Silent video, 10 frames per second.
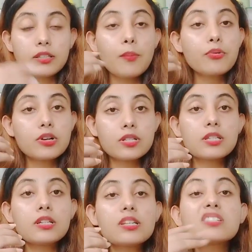the
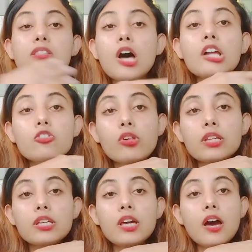person is not really